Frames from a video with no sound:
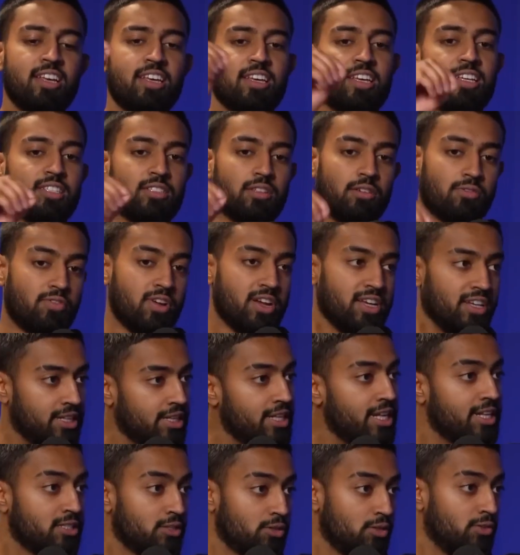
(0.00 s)
is to write a
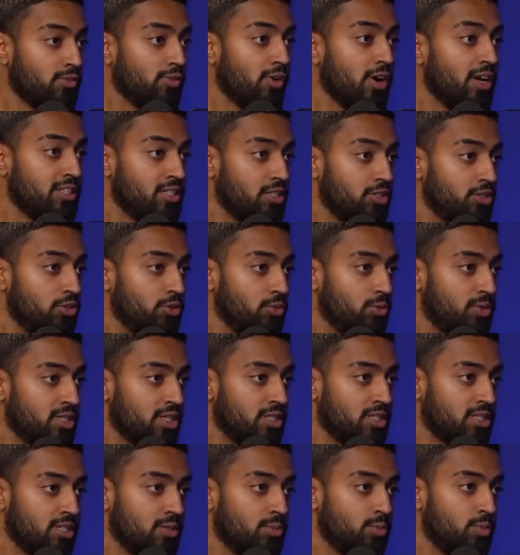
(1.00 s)
letter of gratitude
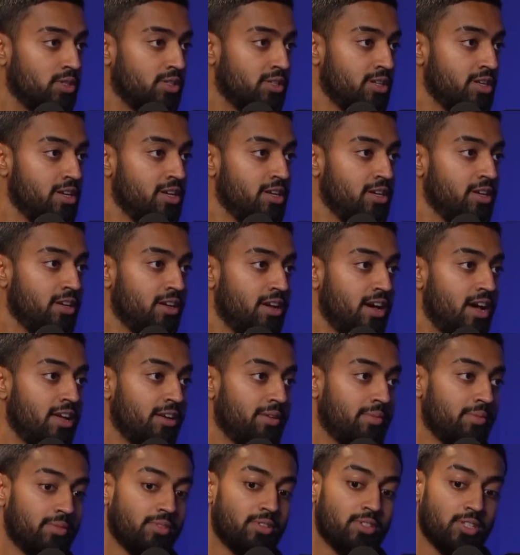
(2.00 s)
to someone,
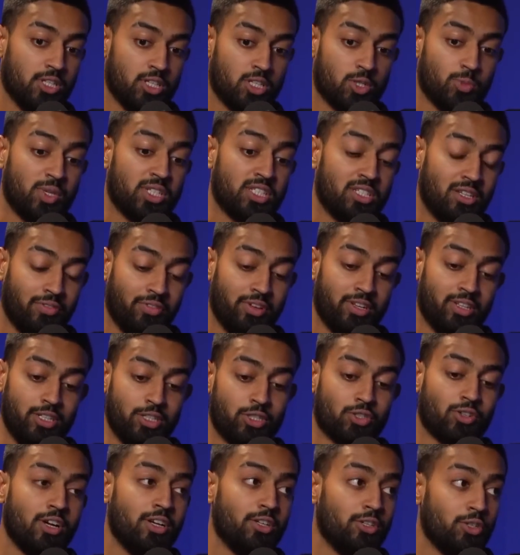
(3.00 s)
and to specifically
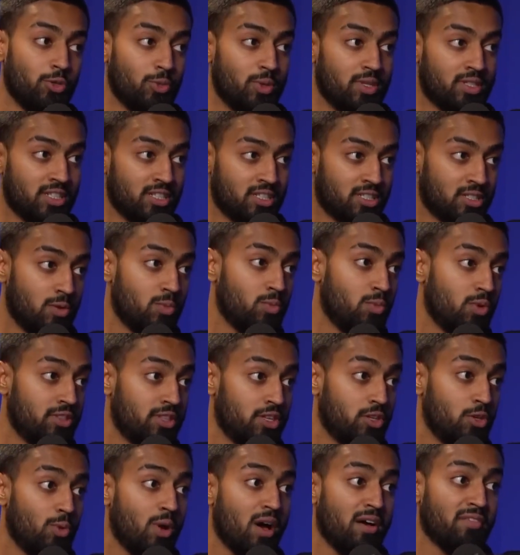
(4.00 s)
try and do it to someone
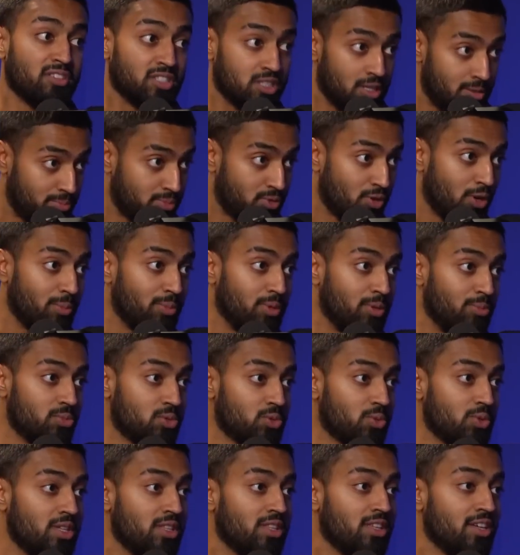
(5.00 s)
that you have some
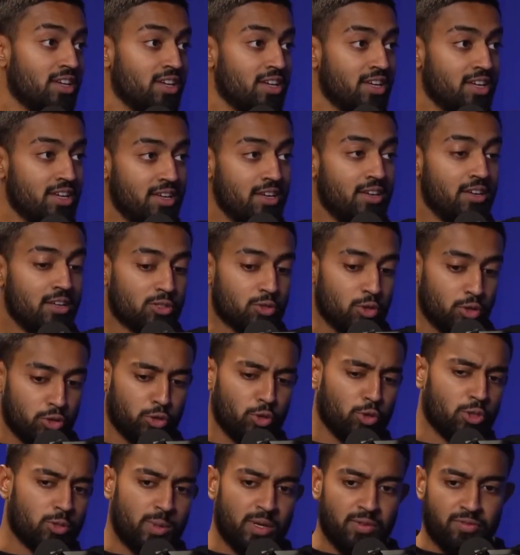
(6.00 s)
problems with. So I
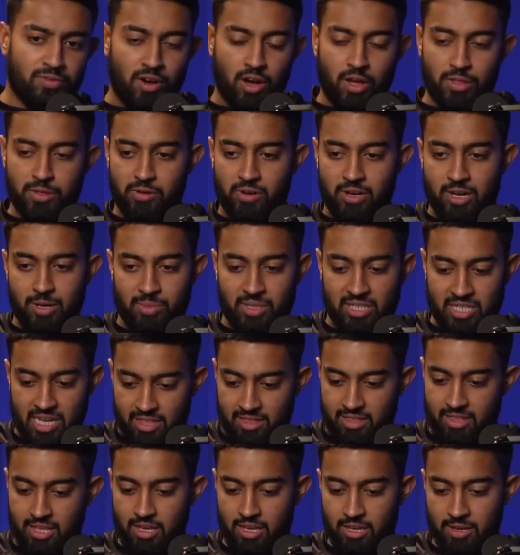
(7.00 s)
chose my father, and I'm
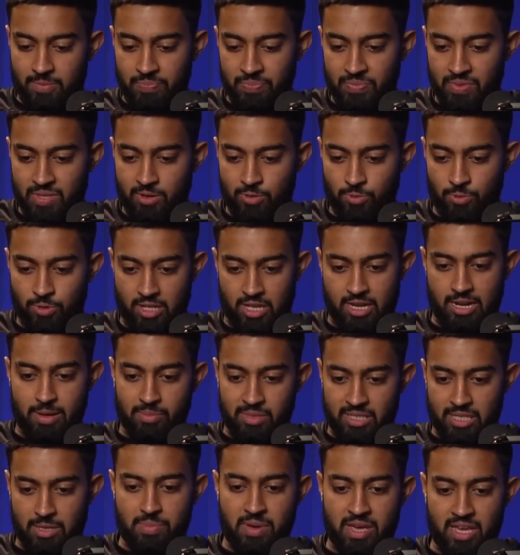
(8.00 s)
sat there with an
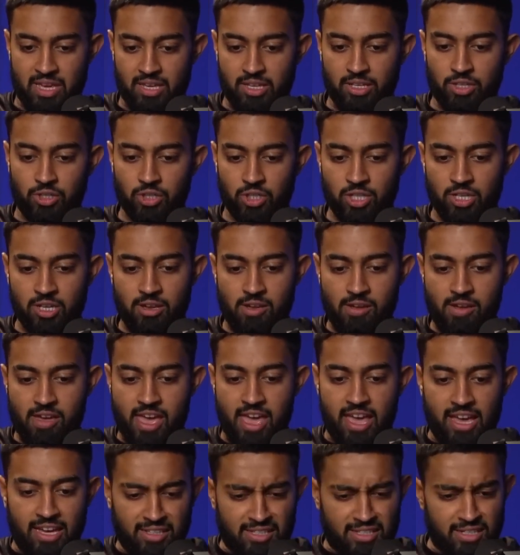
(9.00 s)
empty page,
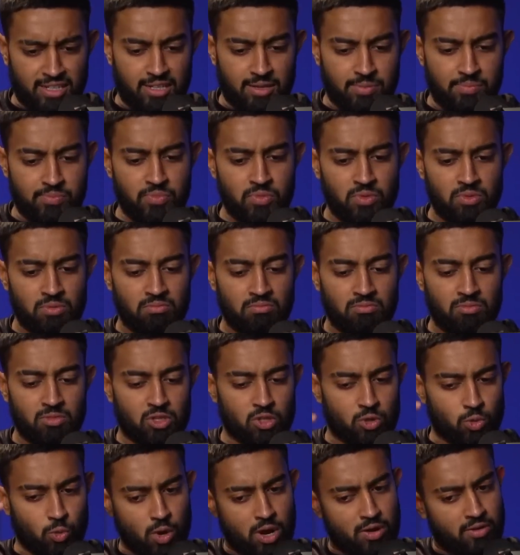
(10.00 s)
hating him,
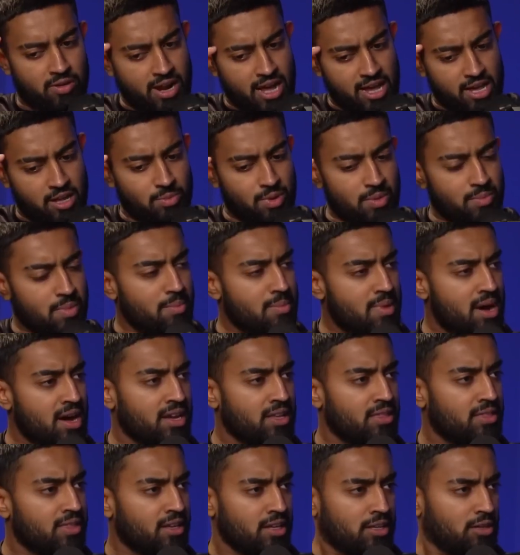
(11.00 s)
swearing at him in my
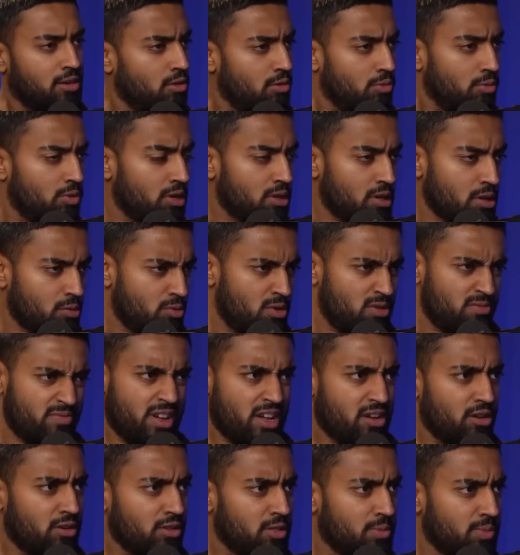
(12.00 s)
mind, thinking, no, what have
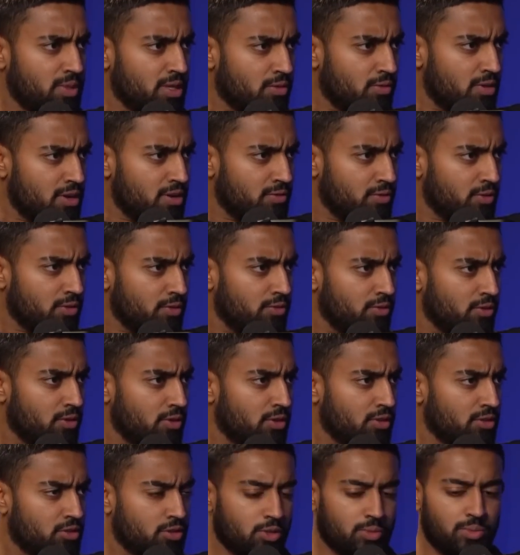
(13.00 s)
I got to be grateful for? Do you
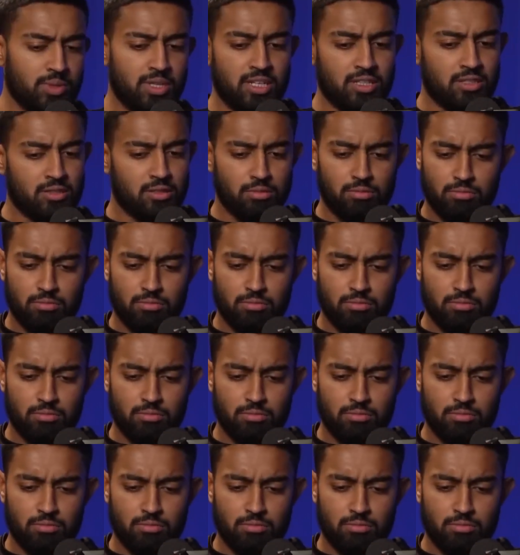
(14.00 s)
know what I mean?